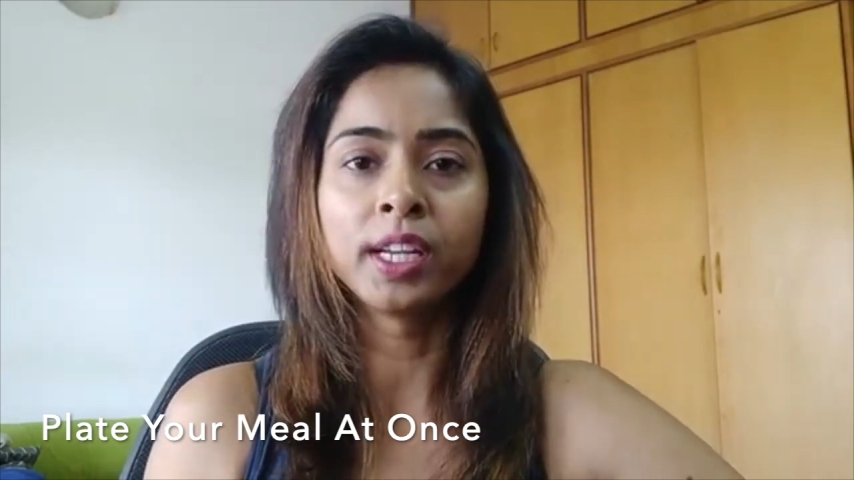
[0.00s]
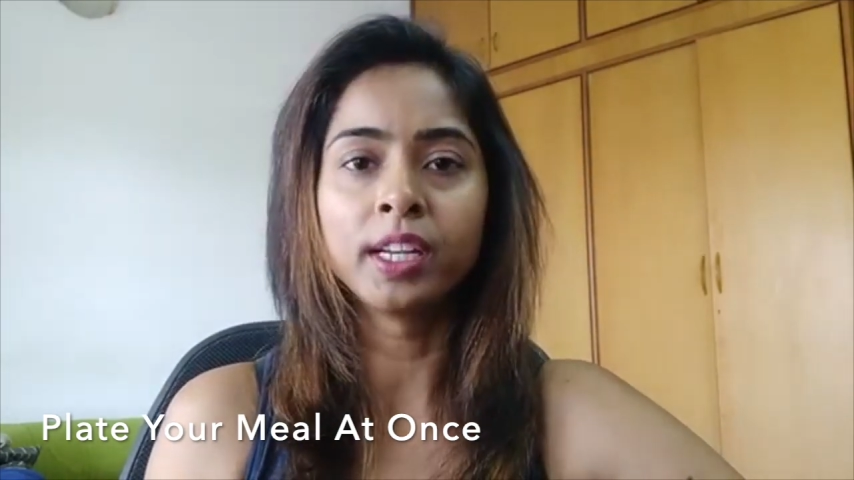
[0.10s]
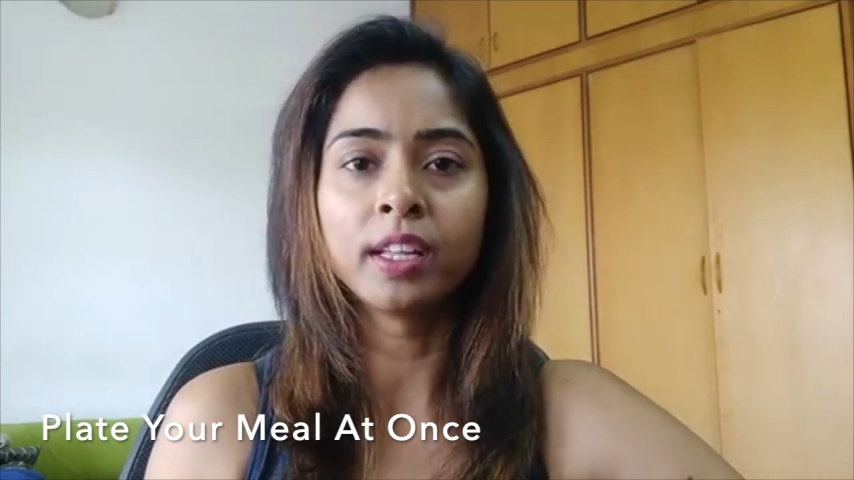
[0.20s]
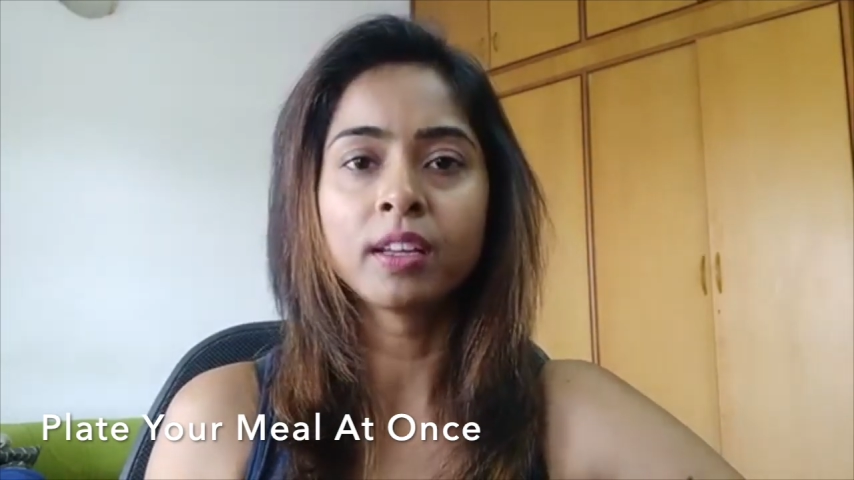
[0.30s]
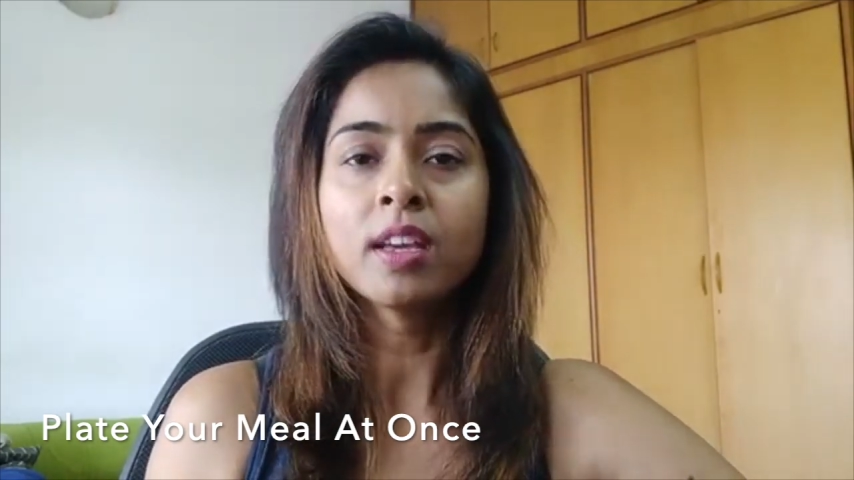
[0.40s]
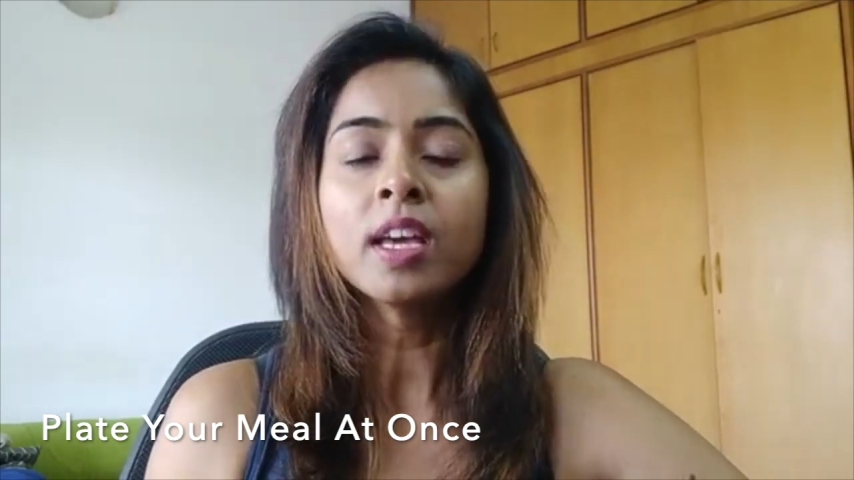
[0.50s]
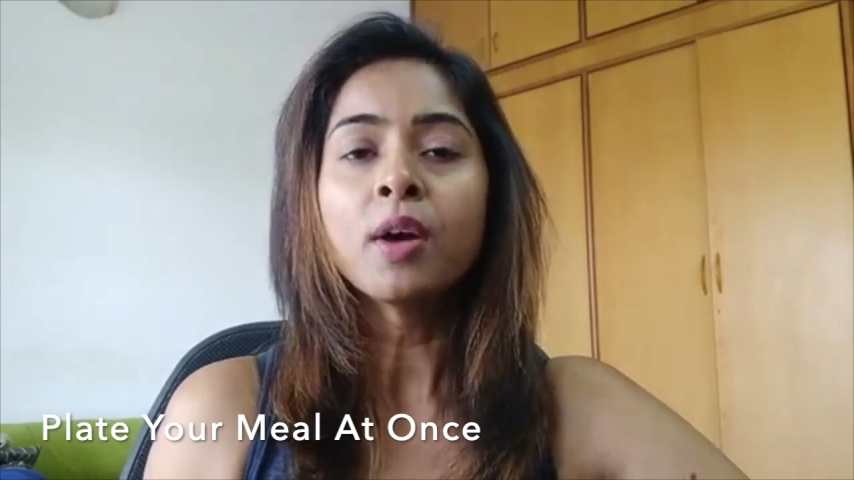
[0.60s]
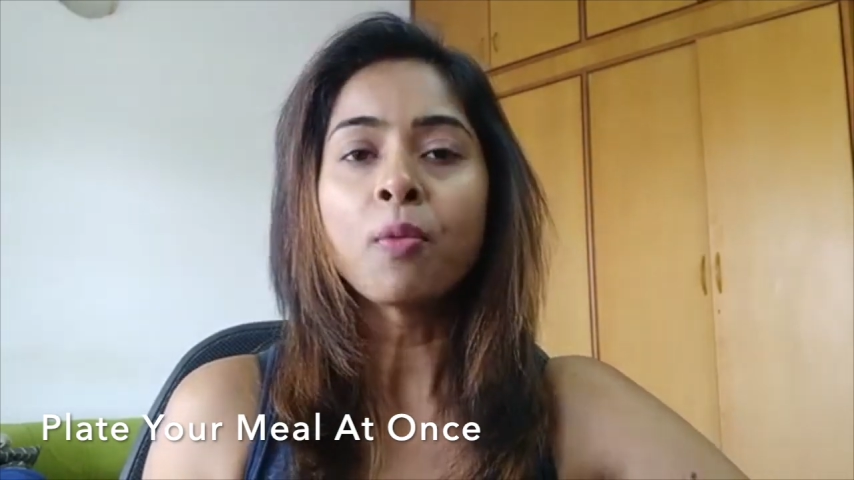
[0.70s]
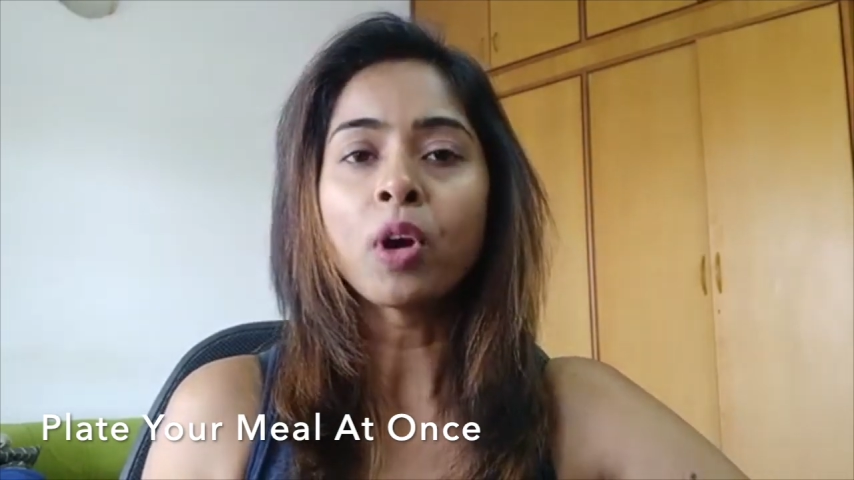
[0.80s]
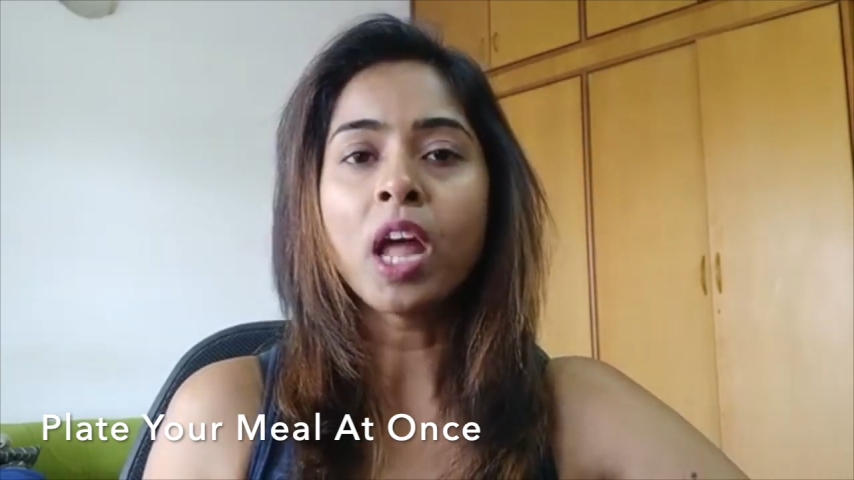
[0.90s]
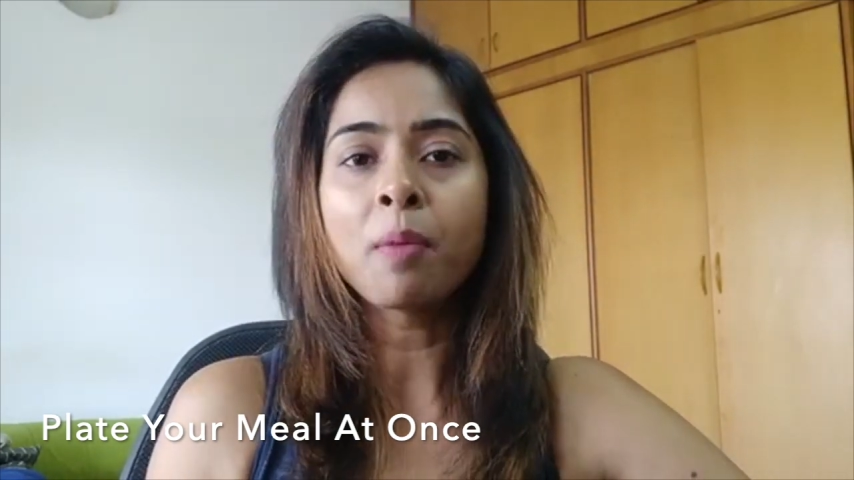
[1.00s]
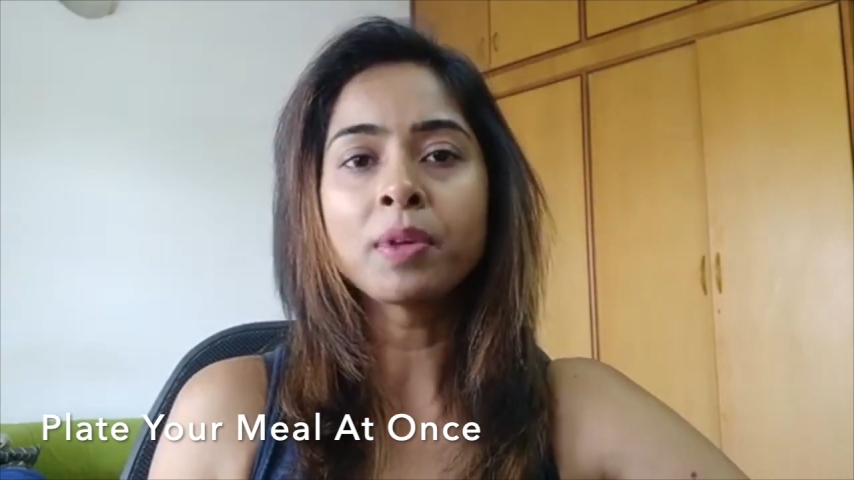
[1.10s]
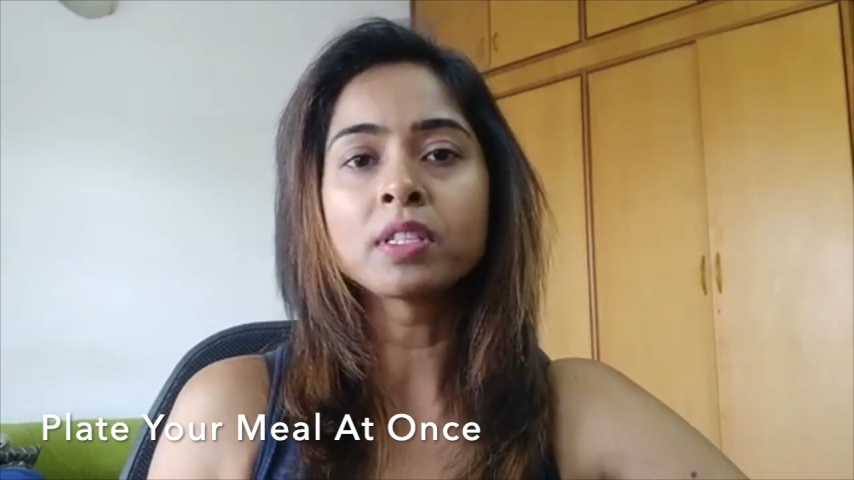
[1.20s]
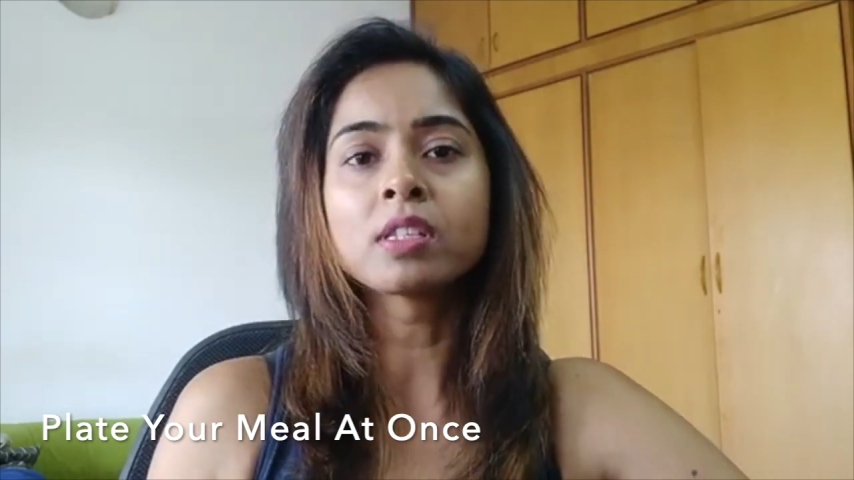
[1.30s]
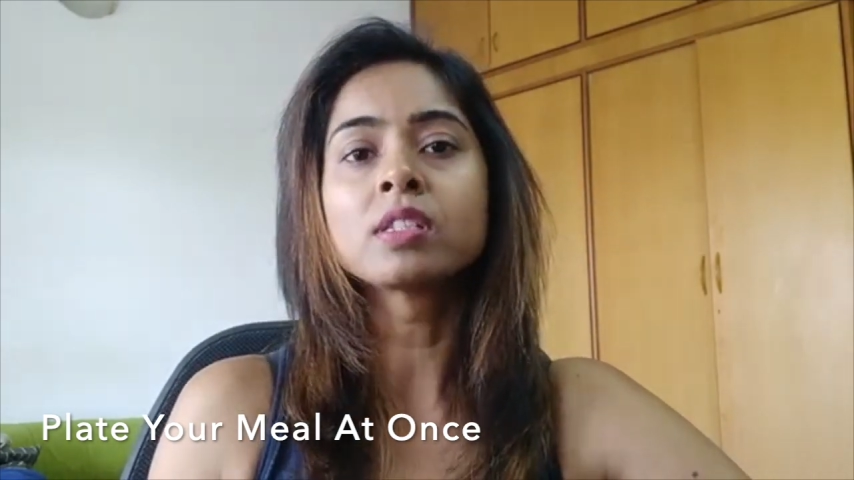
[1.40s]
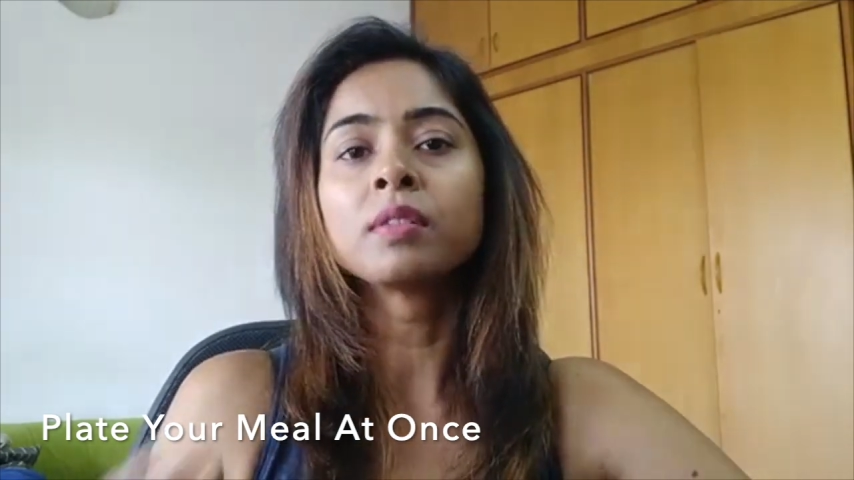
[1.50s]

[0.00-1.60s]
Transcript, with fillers: eating what happens is